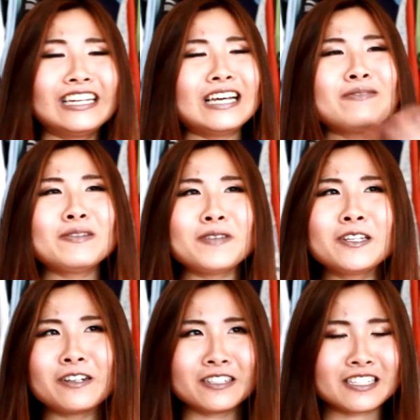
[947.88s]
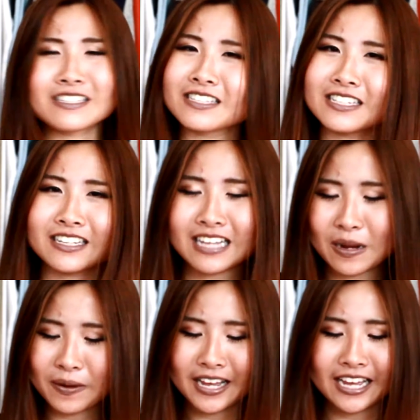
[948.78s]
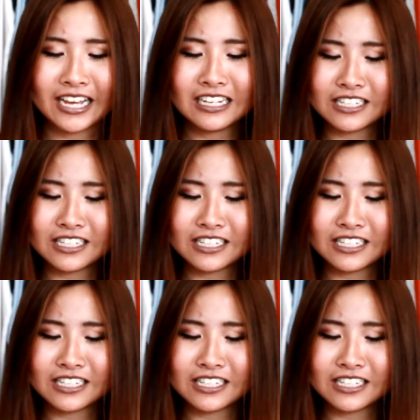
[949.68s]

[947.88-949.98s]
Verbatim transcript: let me be narcissistic that way.